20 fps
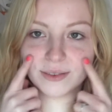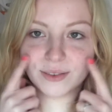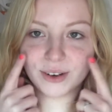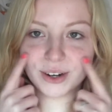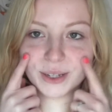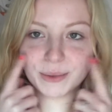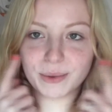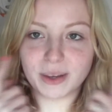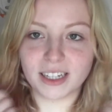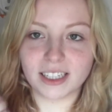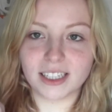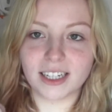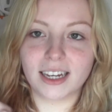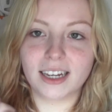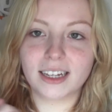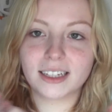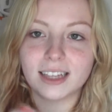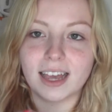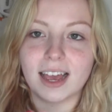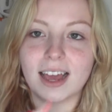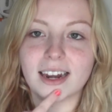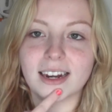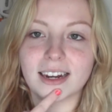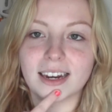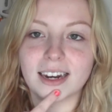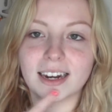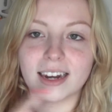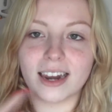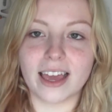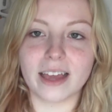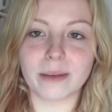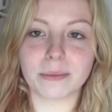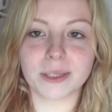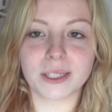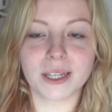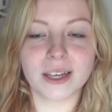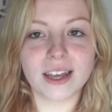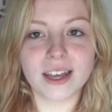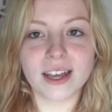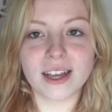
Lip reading: rosy pink cheeks and lips.